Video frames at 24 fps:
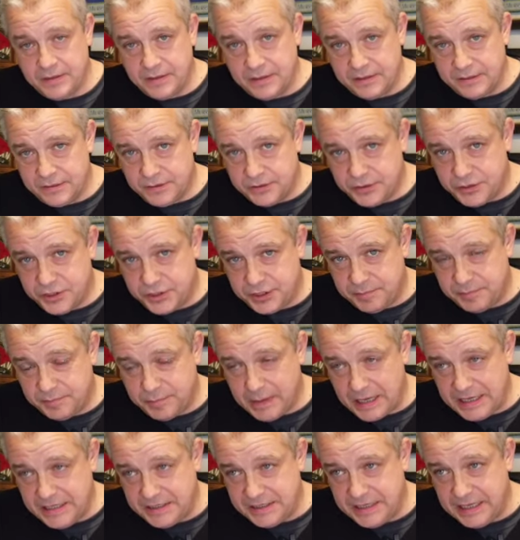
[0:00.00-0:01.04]

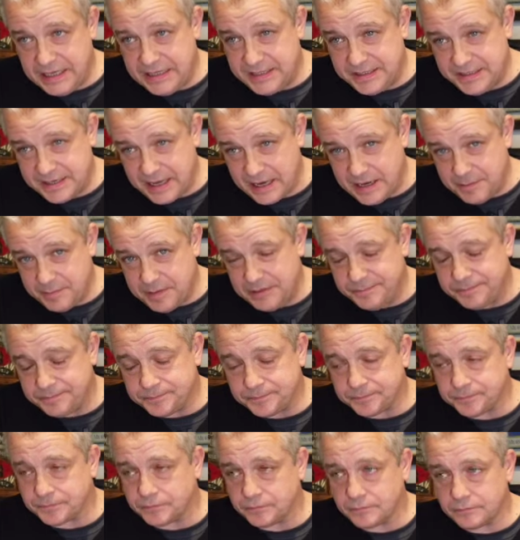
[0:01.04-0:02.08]
spicy, cinnamon,
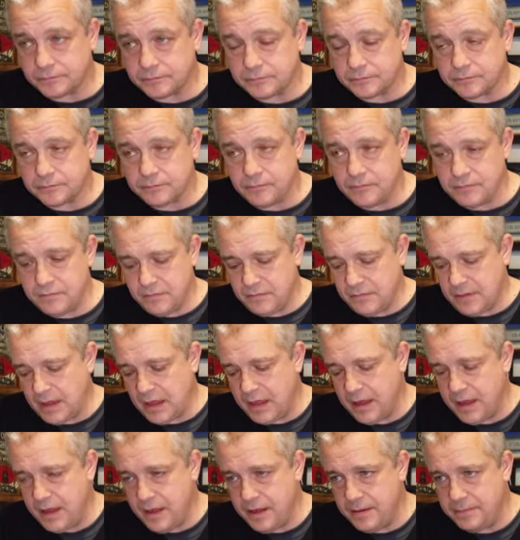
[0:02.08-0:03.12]

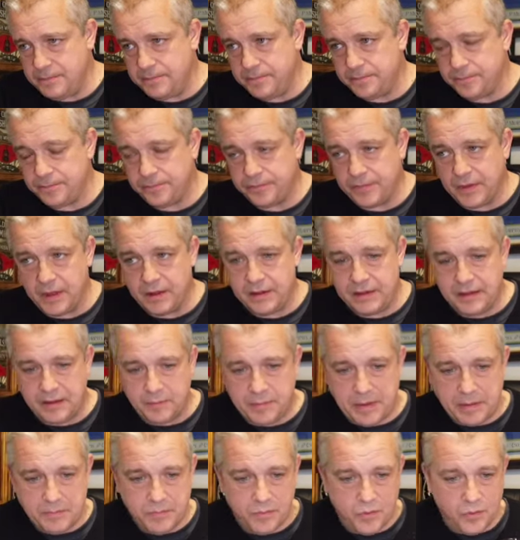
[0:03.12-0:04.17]
a little
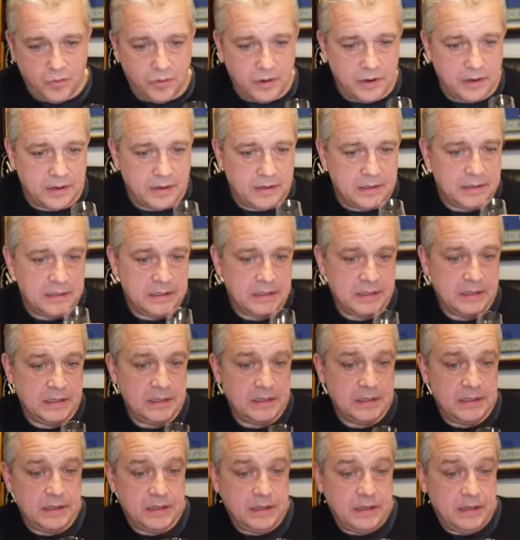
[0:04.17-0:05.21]
bit more.
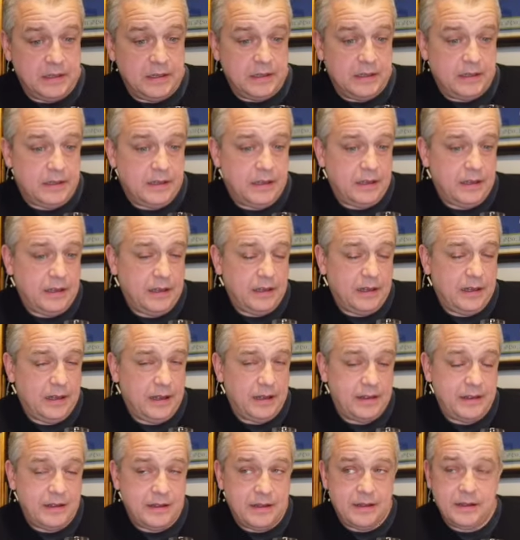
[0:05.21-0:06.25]

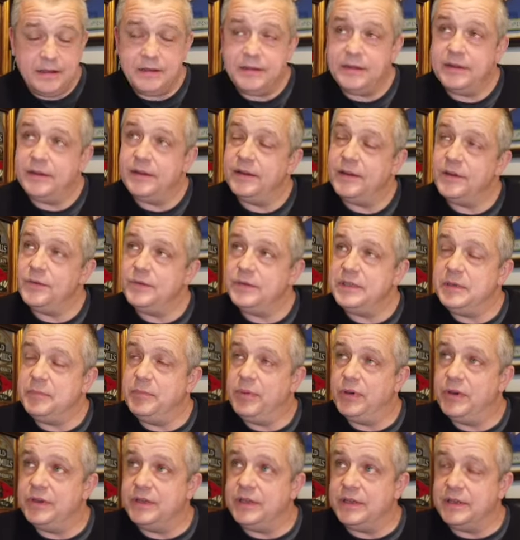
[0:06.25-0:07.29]
How would you
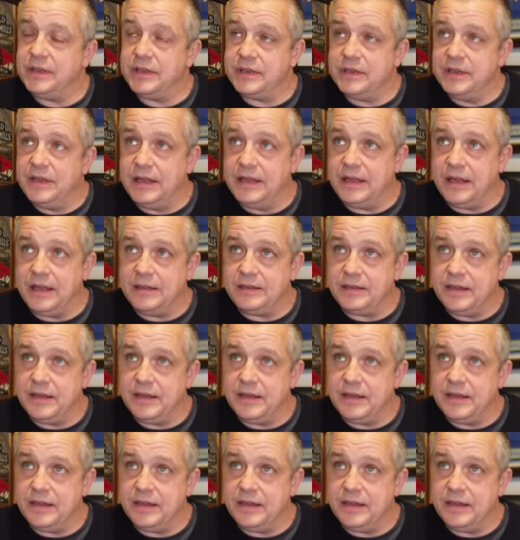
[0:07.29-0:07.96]
put it?